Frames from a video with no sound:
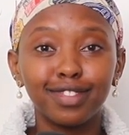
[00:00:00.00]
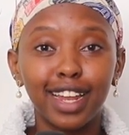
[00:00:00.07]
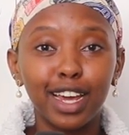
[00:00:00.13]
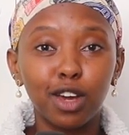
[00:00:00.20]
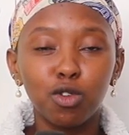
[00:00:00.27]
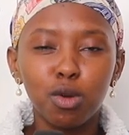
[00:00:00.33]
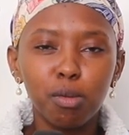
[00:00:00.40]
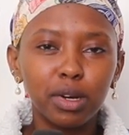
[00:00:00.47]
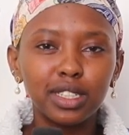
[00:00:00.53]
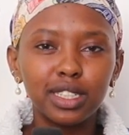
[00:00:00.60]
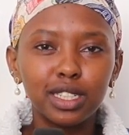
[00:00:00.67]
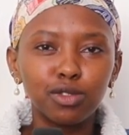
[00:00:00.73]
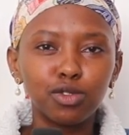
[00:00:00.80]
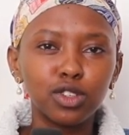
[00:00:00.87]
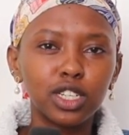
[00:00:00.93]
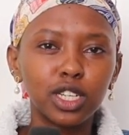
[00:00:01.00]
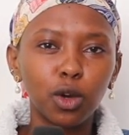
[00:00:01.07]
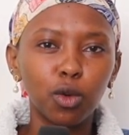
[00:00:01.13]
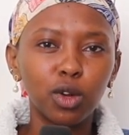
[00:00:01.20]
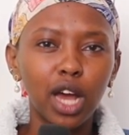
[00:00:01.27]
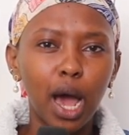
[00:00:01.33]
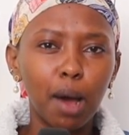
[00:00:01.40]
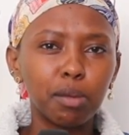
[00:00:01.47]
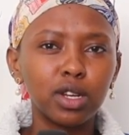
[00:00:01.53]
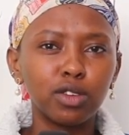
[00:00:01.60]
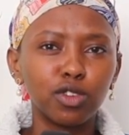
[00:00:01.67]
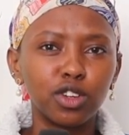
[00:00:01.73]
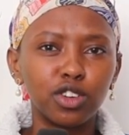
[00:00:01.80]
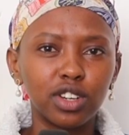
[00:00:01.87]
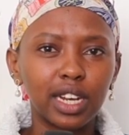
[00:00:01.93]
Like, can you imagine if it's going to happen
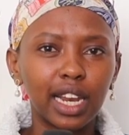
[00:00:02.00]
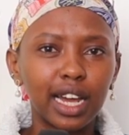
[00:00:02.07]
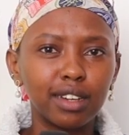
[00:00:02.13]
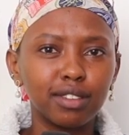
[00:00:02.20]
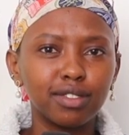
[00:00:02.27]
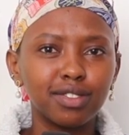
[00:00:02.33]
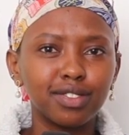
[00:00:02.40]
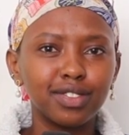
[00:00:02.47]
even in real life?